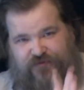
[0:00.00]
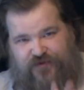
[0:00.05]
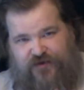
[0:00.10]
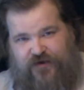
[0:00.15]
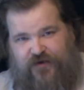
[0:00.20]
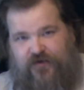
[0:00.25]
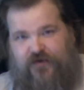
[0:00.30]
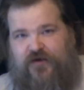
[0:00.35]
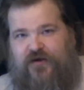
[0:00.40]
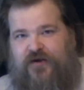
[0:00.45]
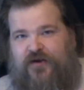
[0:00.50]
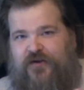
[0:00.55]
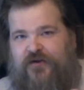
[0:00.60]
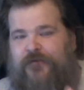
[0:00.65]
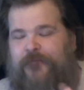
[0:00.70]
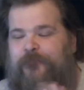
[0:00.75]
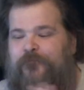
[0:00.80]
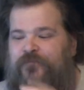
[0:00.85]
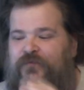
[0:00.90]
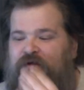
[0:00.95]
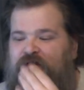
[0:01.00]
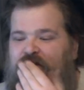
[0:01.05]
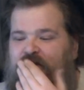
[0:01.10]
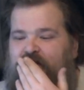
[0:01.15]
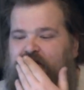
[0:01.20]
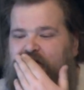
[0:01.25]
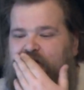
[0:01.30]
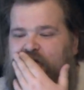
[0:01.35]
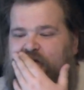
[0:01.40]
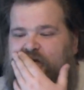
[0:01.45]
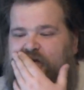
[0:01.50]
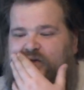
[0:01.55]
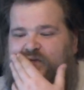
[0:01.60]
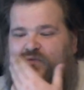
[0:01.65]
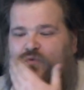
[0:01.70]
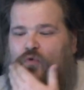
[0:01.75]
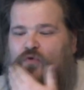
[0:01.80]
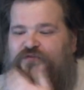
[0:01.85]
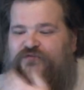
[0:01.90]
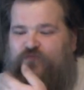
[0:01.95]
thing in
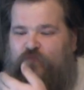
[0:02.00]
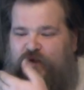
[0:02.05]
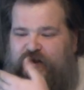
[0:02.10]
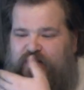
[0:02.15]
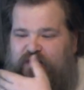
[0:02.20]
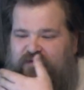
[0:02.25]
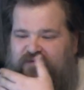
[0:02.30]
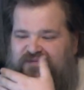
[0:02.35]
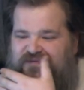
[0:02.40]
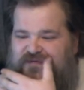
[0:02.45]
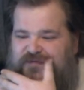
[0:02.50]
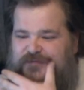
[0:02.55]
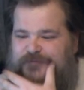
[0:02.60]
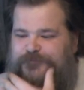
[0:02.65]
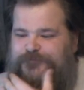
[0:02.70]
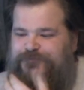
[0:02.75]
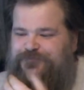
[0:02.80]
Norse weddings.